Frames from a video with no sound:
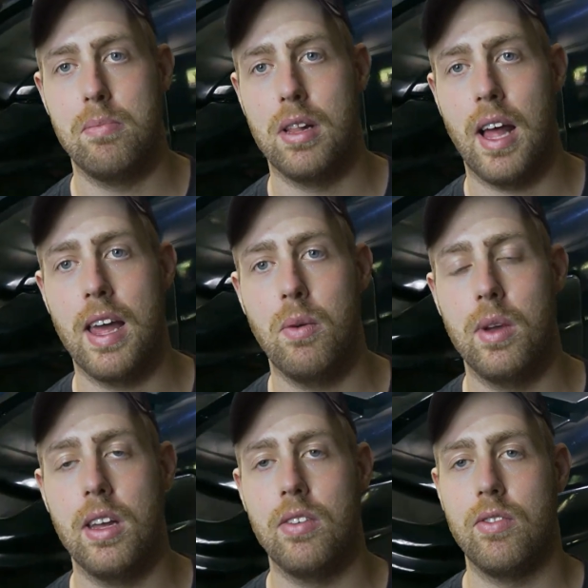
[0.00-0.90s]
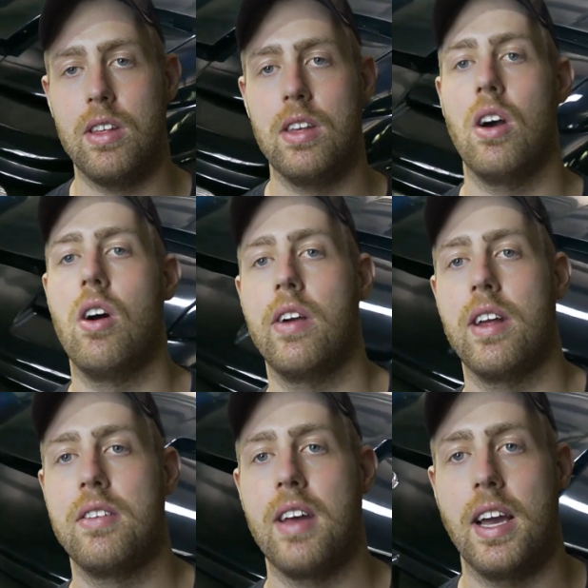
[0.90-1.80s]
play with the
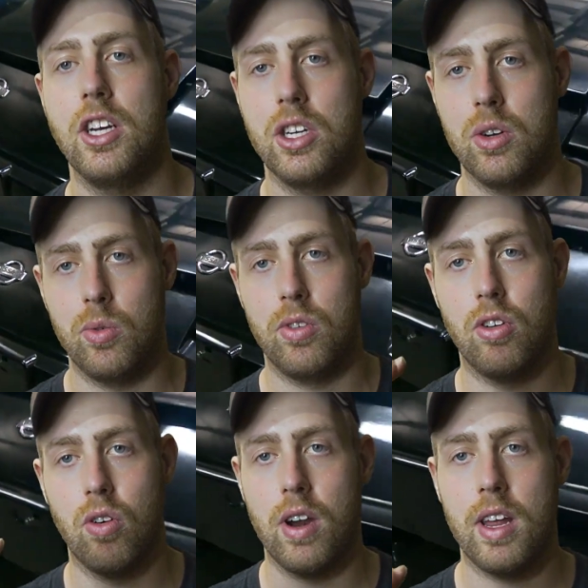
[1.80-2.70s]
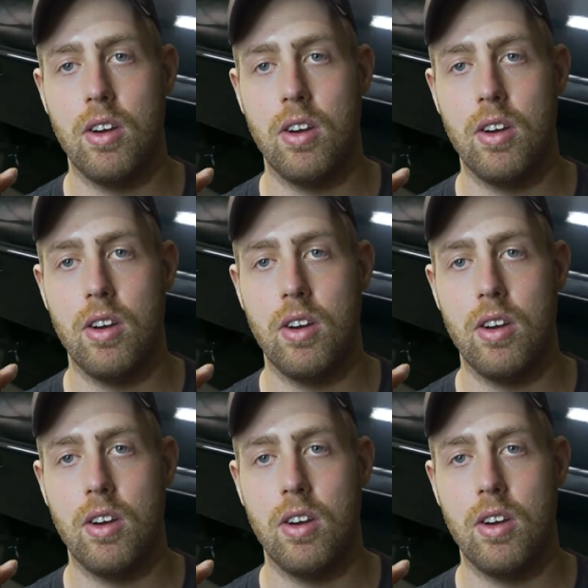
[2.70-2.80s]
orientation or degreeing